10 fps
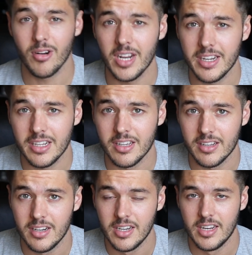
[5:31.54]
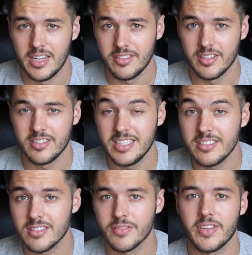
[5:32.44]
idea, is the
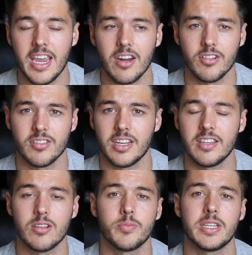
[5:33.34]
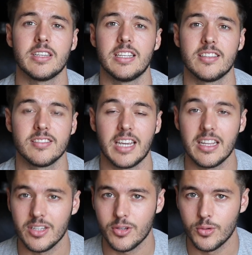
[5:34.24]
Season of Gainers, and I think it would be
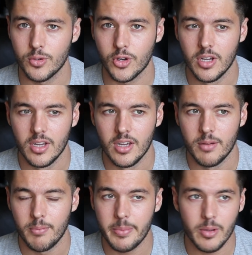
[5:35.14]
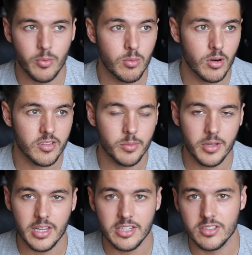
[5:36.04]
insanely cool. Maybe rework some
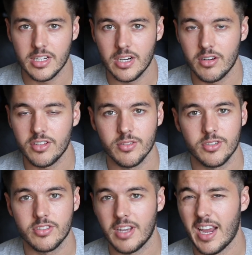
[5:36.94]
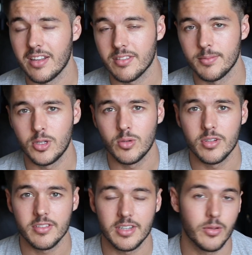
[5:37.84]
of the legendaries or just add some new
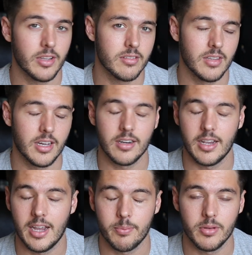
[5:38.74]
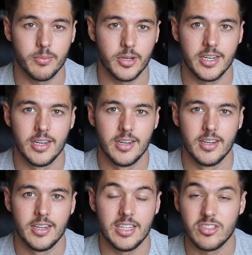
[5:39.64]
ones. I know that's not going to happen, but
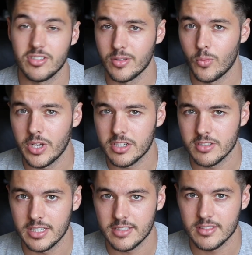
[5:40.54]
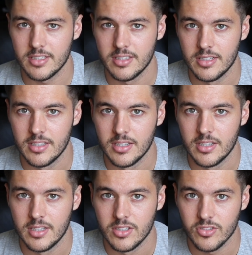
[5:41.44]
it's just a wish list.
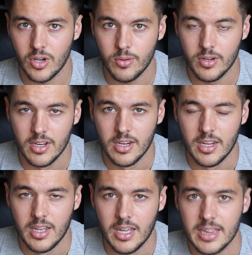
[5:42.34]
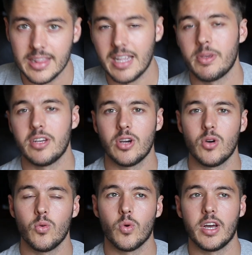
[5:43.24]
So let me
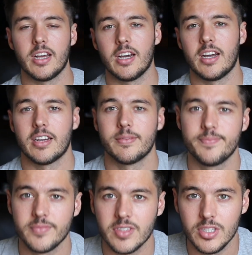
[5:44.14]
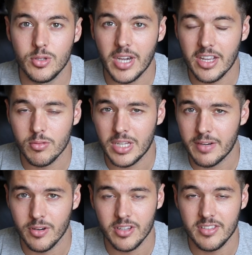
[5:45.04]
know what you guys would
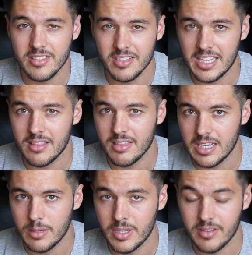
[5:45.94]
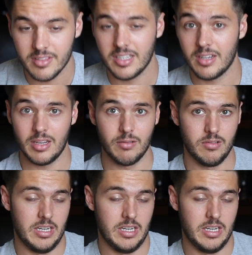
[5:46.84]
like for a Season 8 theme, and see,